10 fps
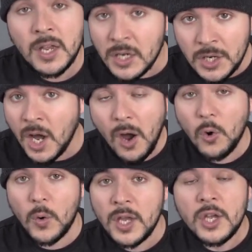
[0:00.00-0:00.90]

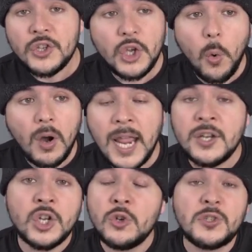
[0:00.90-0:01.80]
No, you are a
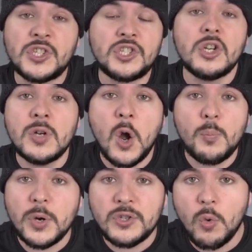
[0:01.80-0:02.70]
new pseudo
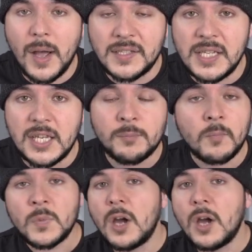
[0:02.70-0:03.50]
bourgeoisie